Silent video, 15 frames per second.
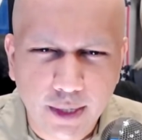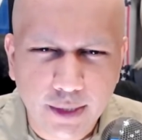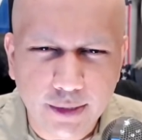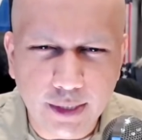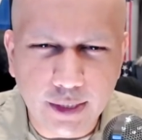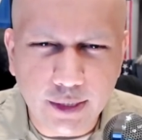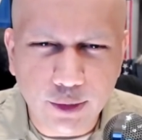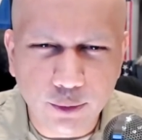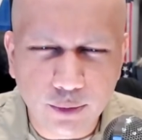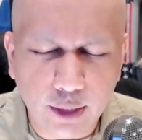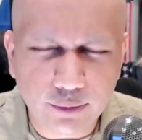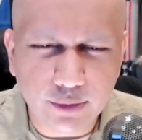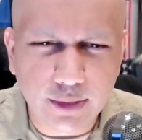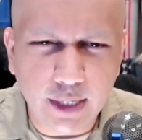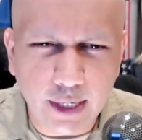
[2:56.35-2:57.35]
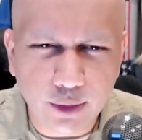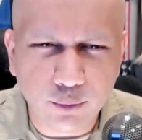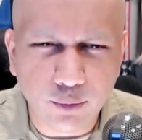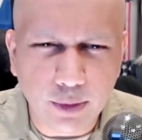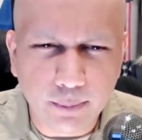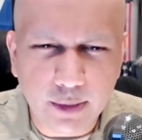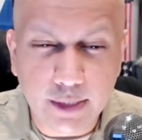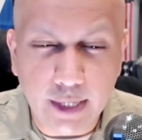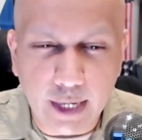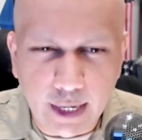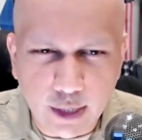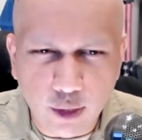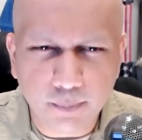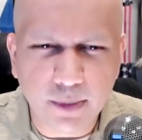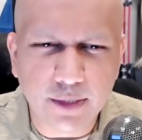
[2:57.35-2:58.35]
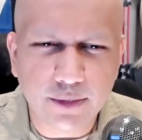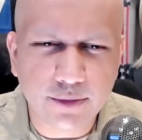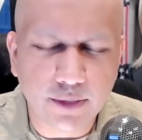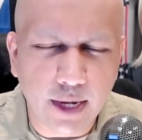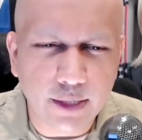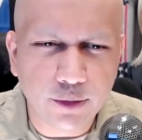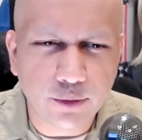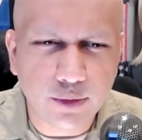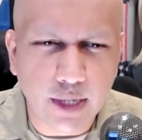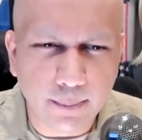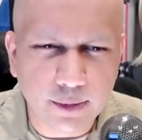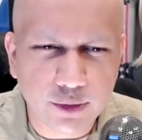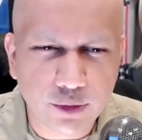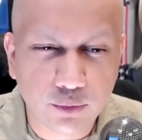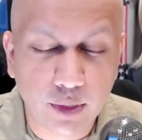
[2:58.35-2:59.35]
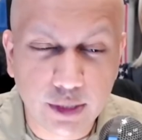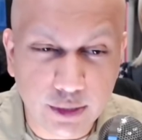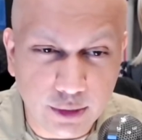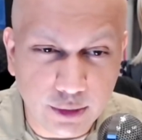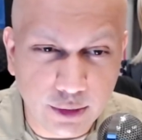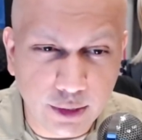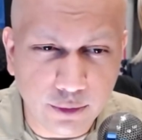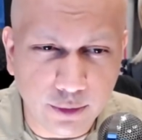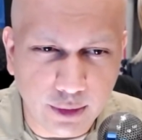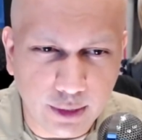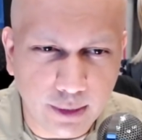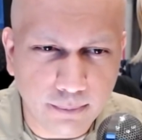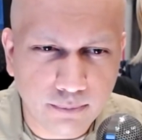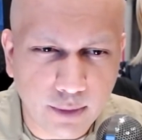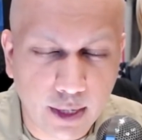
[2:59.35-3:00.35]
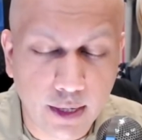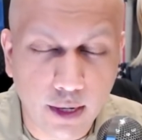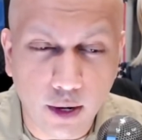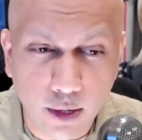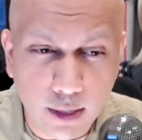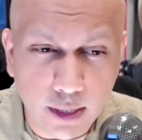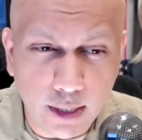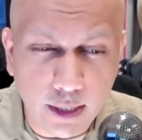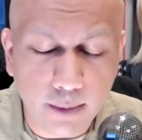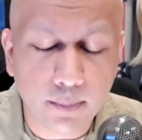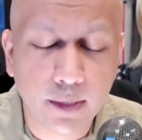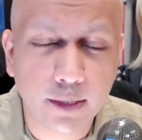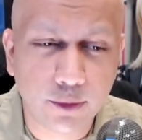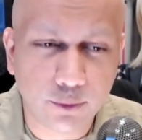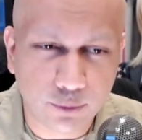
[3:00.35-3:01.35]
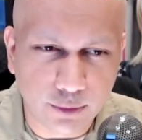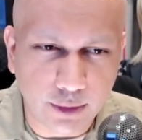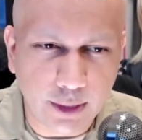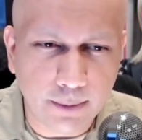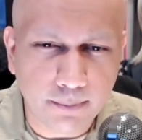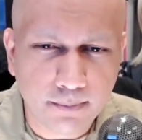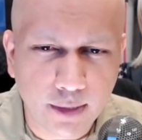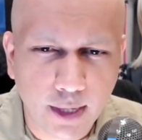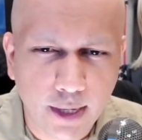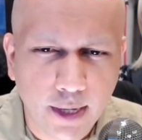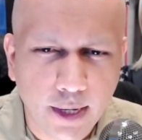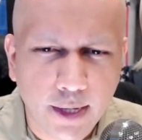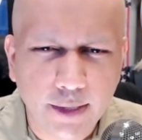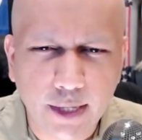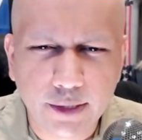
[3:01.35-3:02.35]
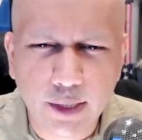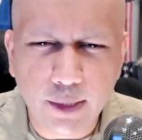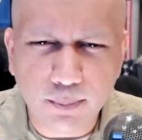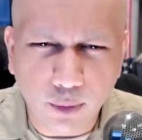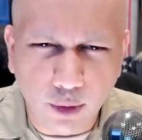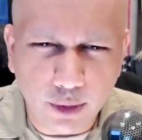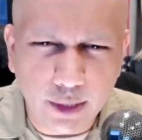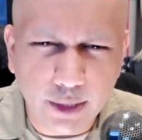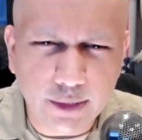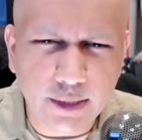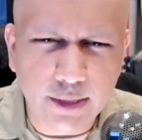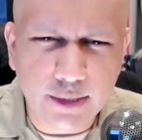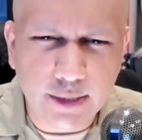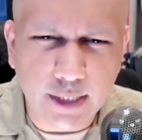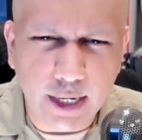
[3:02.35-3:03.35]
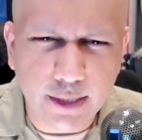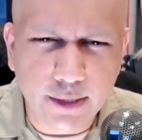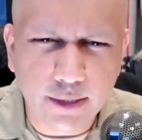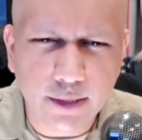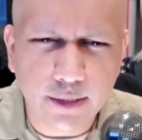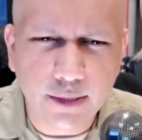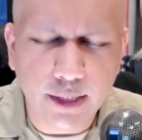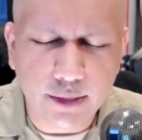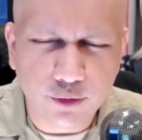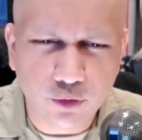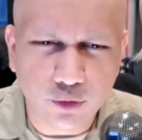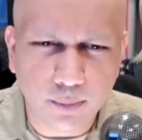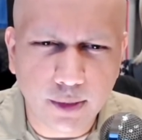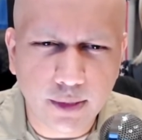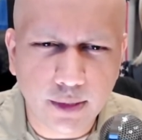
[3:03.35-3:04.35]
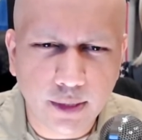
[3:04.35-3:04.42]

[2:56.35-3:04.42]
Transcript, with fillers: The 2009 agreement cannot be said to demonstrate clearly and unambiguously that the parties intended the instrument